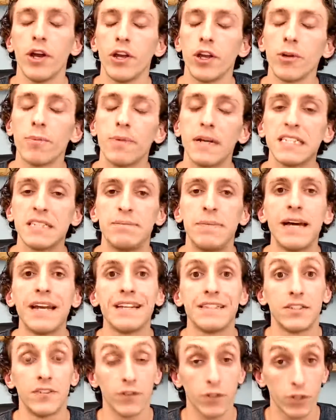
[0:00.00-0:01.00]
your best bet
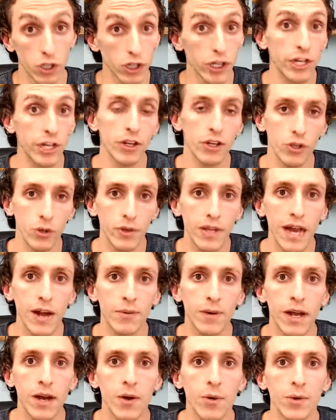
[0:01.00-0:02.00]
is, if you're looking to do that
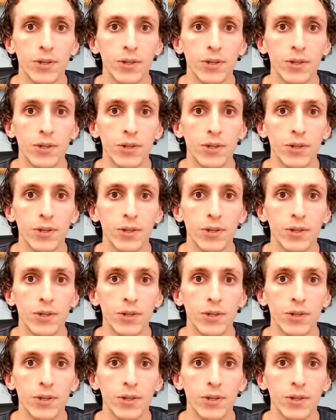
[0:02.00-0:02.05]
route,